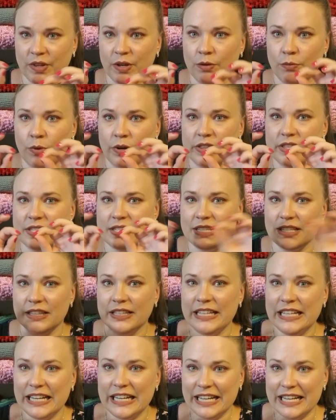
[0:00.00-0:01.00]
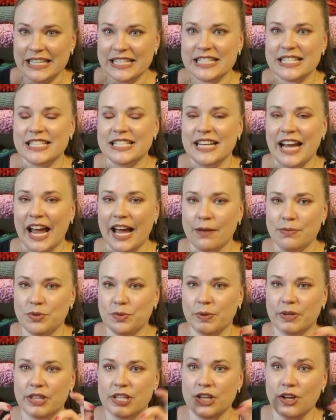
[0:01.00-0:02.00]
where the stellina has snapped,
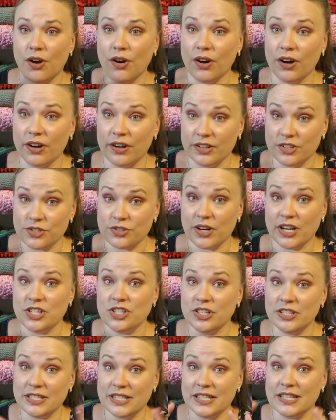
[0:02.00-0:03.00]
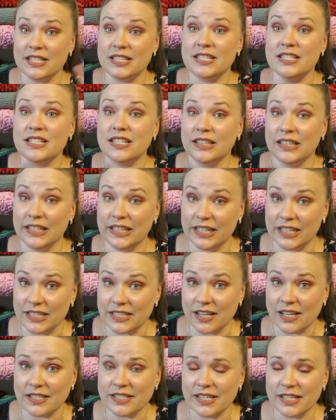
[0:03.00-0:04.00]
where the yarn stretches and the stellina
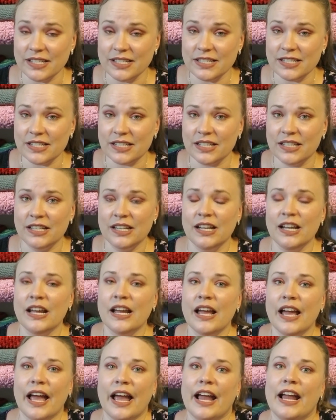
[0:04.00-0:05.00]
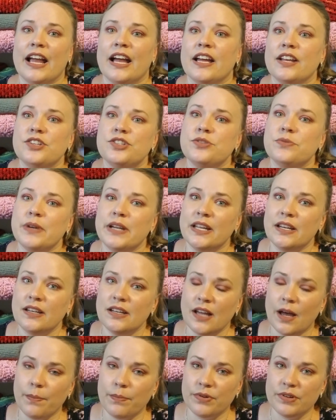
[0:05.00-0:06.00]
doesn't. And you end
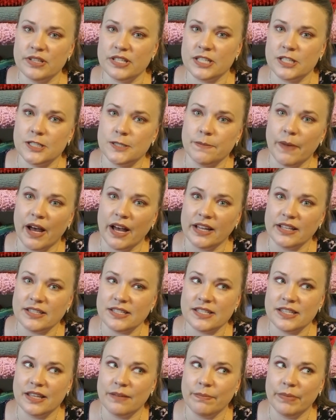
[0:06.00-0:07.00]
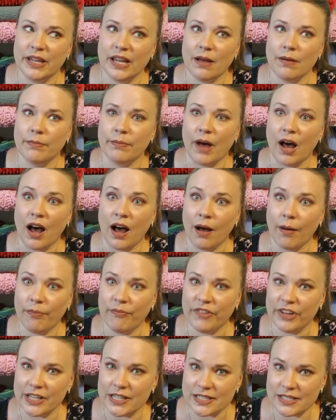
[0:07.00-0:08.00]
up with spots that become
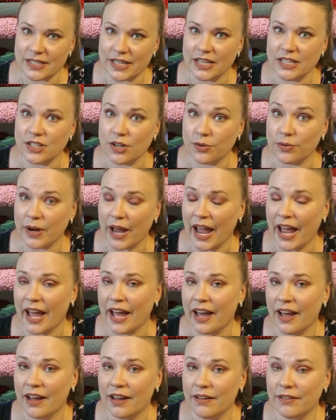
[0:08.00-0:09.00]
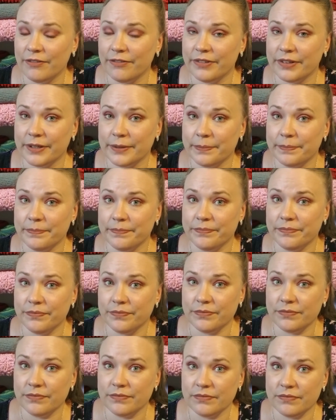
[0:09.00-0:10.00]
obvious, they don't have
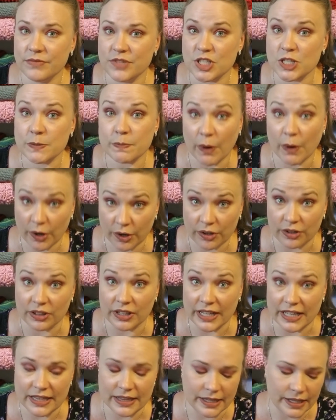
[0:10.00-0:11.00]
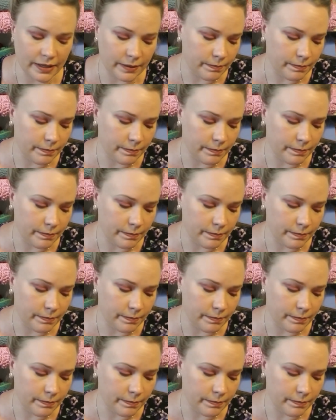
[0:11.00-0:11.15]
sparkle in